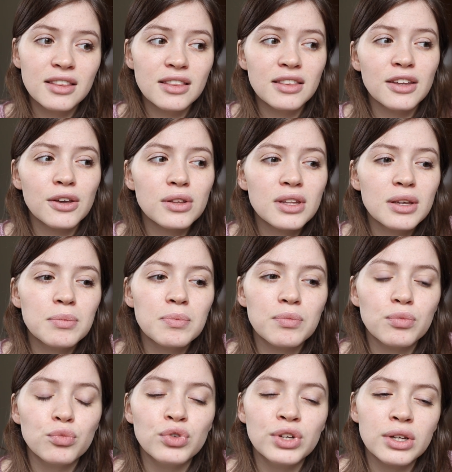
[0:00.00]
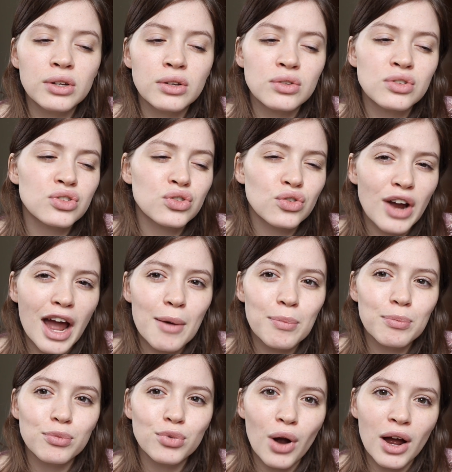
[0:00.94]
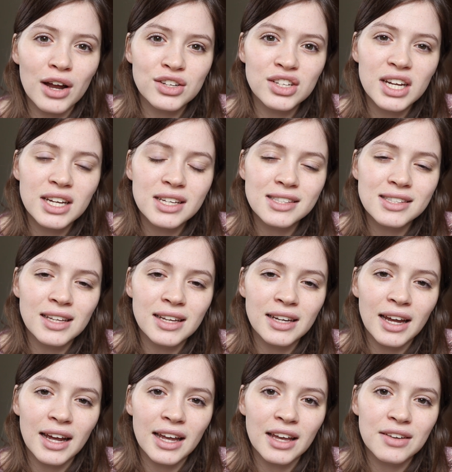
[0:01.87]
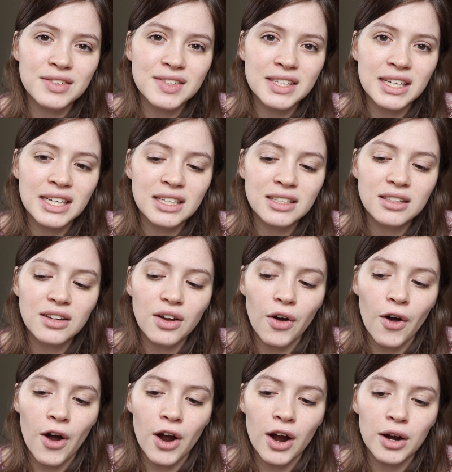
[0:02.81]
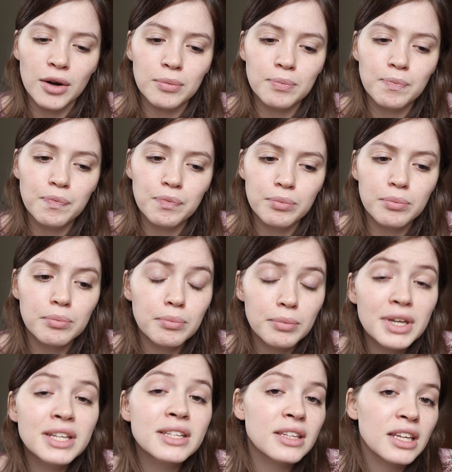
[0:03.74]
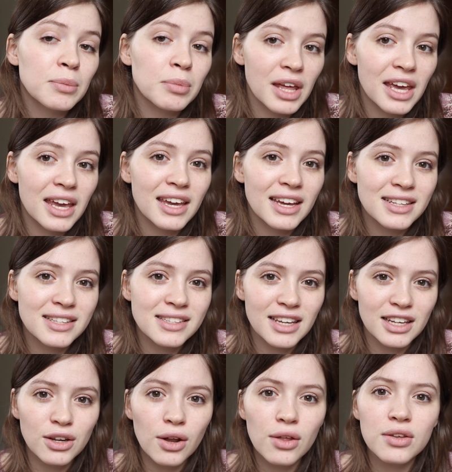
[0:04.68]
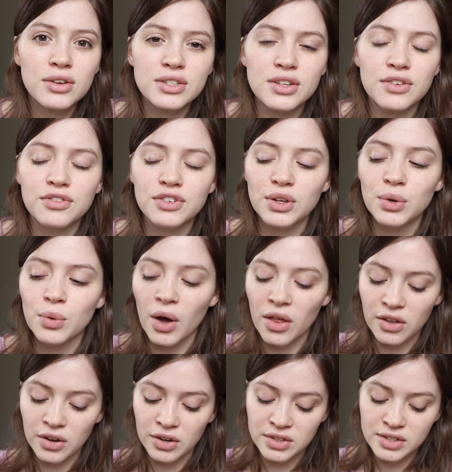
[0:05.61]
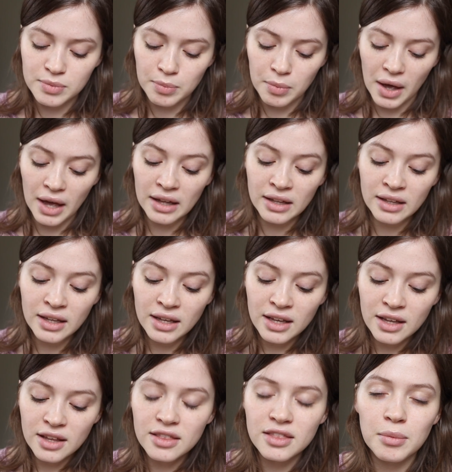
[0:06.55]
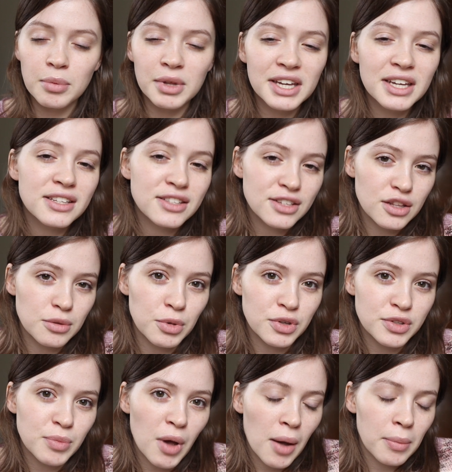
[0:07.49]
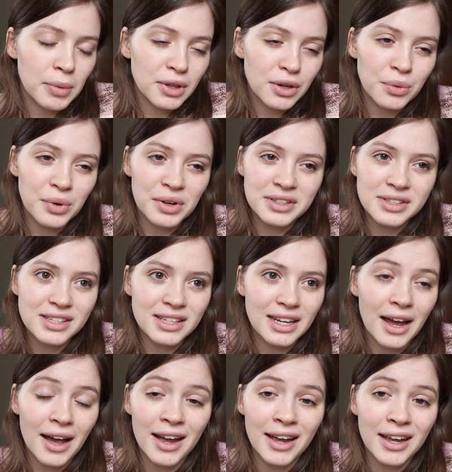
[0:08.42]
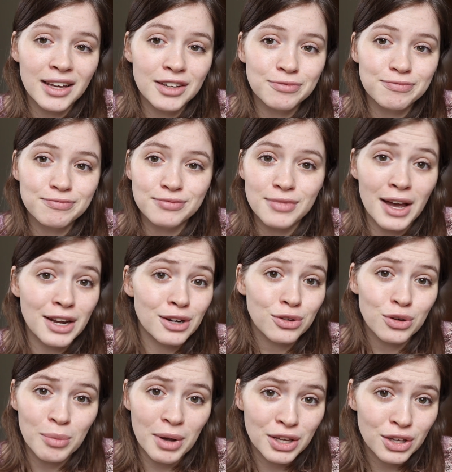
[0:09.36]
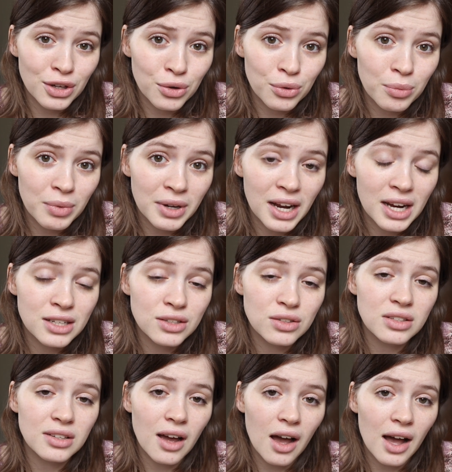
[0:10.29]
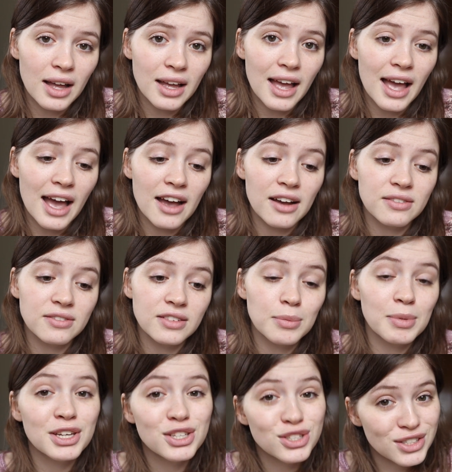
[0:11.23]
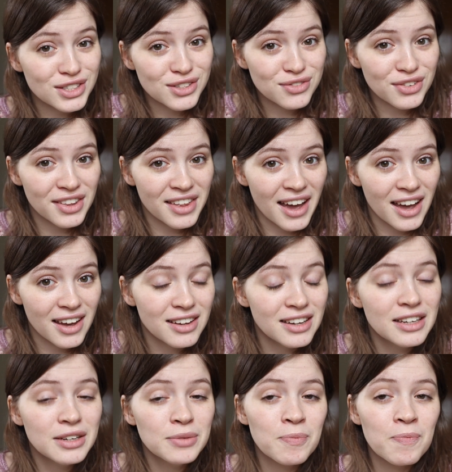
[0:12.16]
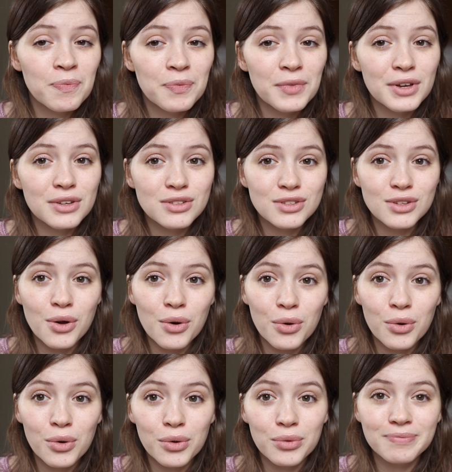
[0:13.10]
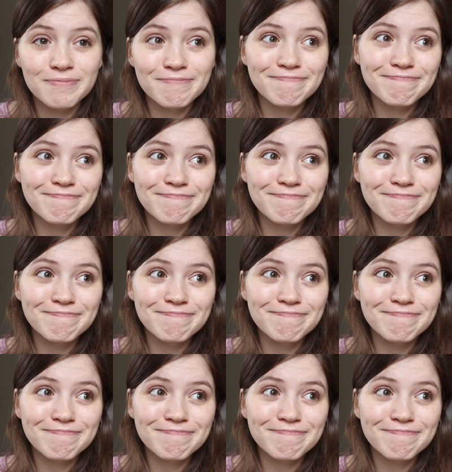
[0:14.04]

the only real scrap projects that I have seen are mainly blankets. I know there's a few others, but the blankets are the most popular ones, and I don't know about you, but I do not have the patience for that. So